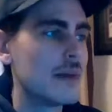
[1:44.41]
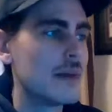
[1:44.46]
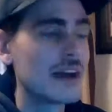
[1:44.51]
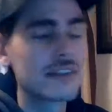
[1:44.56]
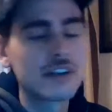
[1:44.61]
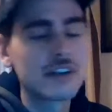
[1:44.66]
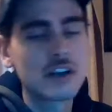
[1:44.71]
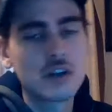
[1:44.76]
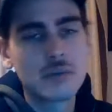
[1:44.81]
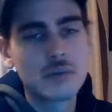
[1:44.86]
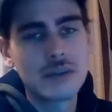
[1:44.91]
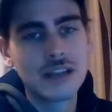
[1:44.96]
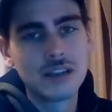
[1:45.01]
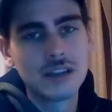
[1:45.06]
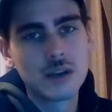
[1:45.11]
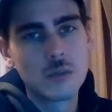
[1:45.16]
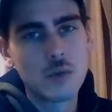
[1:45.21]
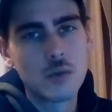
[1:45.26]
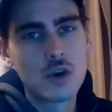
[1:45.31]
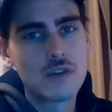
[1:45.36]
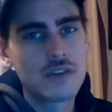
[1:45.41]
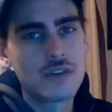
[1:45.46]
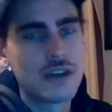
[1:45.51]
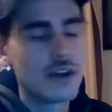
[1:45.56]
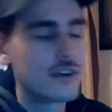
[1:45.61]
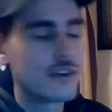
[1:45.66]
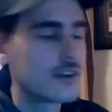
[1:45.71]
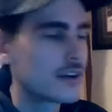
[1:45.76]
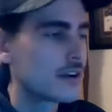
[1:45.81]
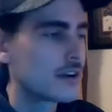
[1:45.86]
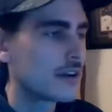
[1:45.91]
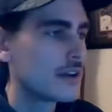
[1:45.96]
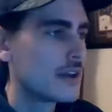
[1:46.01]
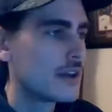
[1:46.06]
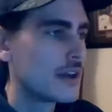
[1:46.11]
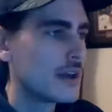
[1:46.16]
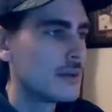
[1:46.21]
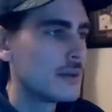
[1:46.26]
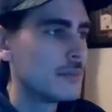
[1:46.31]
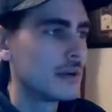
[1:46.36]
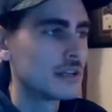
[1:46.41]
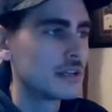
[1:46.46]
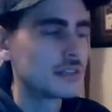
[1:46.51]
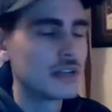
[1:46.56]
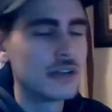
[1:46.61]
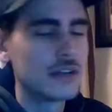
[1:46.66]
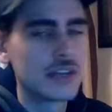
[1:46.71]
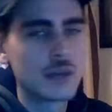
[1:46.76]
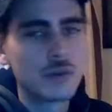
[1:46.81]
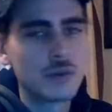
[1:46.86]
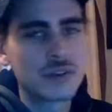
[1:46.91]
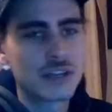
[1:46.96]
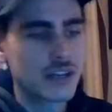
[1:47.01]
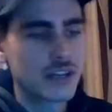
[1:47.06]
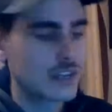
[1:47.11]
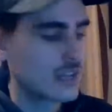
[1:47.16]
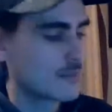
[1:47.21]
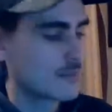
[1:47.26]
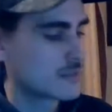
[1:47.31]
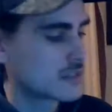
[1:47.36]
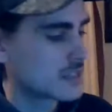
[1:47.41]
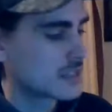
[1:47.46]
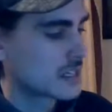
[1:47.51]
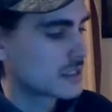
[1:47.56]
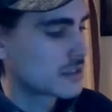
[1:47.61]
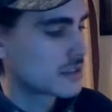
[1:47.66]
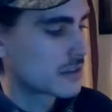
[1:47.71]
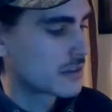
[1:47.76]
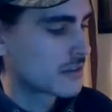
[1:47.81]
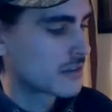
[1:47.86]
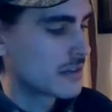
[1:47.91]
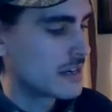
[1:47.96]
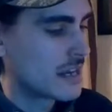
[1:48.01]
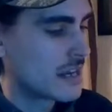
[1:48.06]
I thought it would be a little more of an under, but they won that game 6-3.